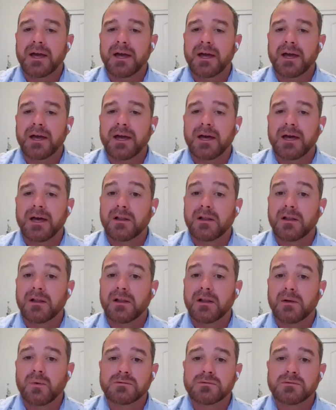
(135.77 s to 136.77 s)
out of Keller
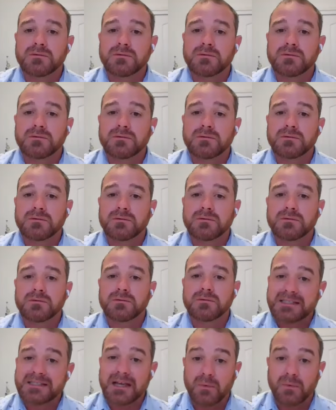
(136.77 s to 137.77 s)
Williams
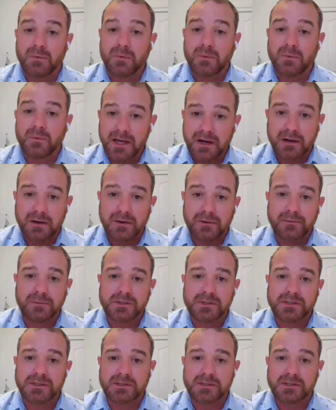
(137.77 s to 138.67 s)
Realty Southwest Idaho,